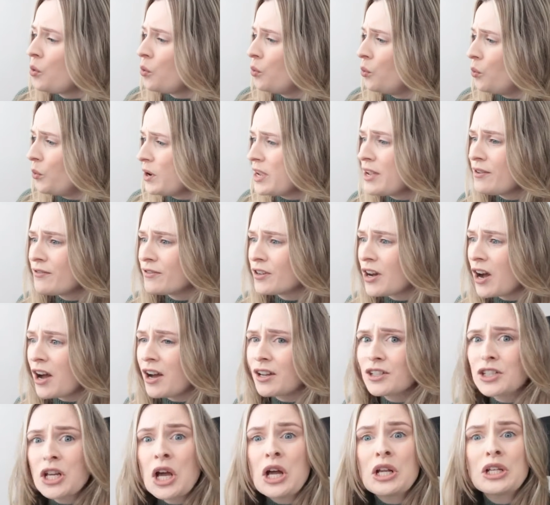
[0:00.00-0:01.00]
we've
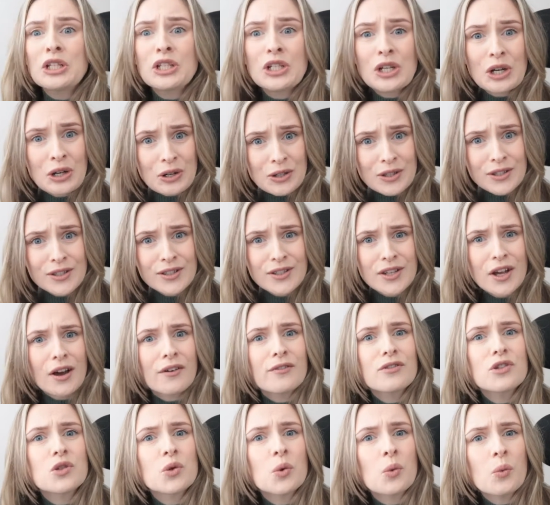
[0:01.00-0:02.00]
got tons
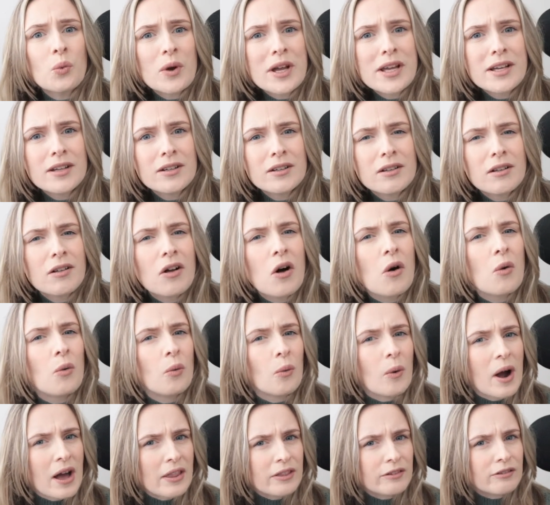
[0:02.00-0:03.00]
of Twinkl
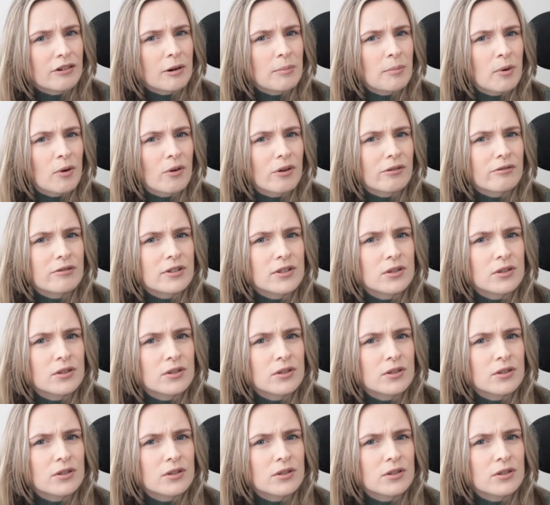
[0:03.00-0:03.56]
weather report